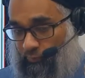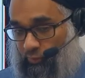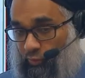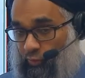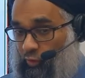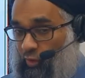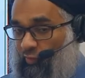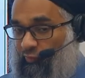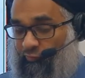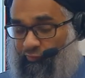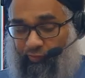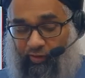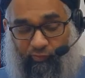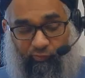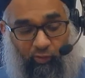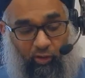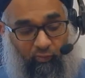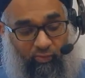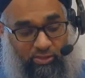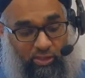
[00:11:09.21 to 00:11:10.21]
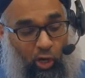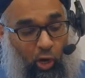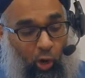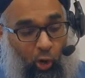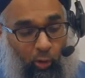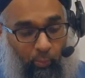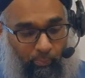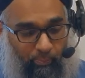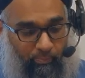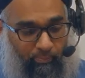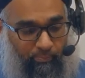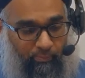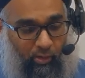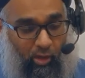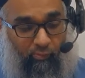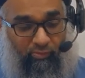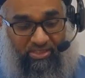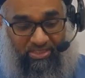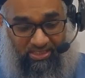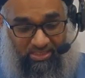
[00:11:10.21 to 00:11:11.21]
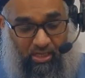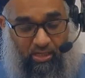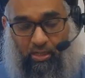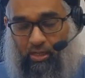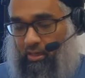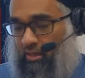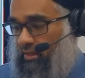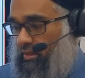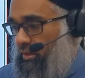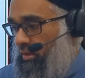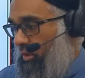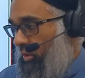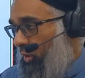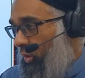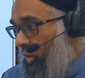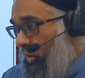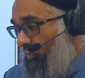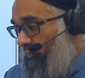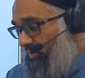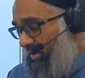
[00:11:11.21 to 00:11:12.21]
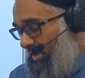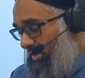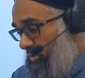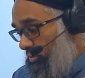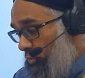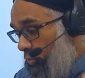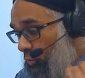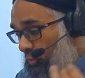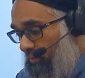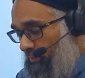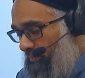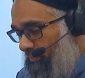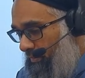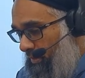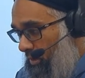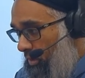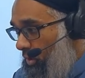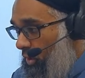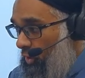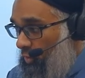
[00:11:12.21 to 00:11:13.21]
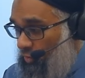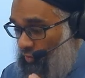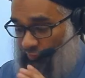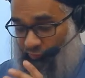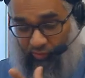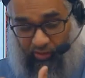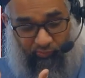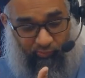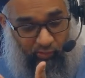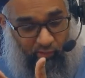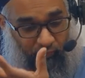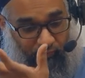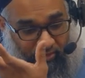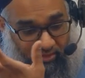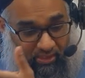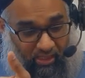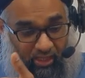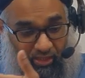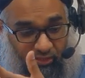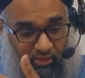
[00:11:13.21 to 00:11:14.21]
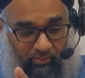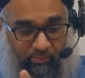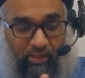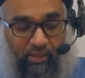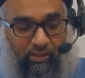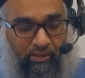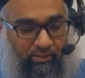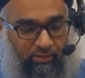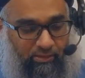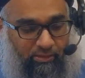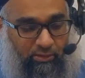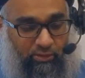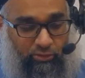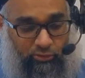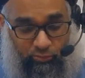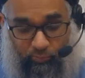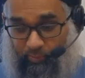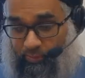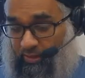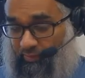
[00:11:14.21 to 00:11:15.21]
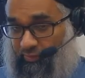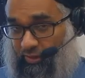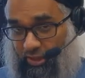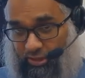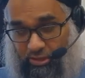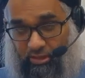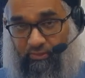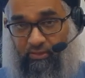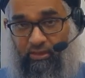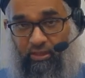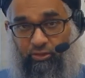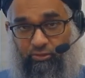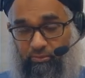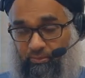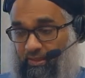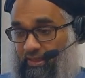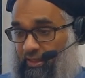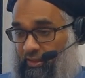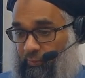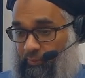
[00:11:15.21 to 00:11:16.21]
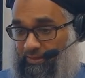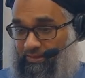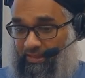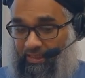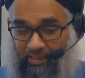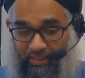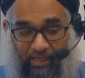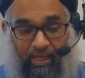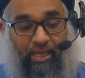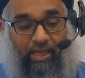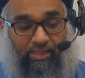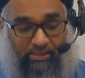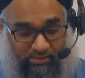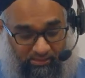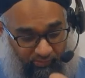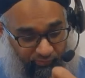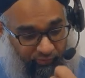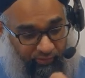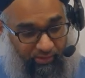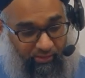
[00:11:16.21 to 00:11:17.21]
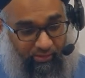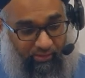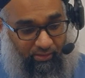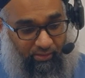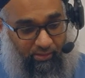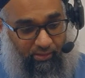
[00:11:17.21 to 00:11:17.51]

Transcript: You're not fearful of his harm, of his darar, of his zulm. You're fearful of his azama. So when you have khashya of Allah subhanahu wa ta'ala, it is a fear,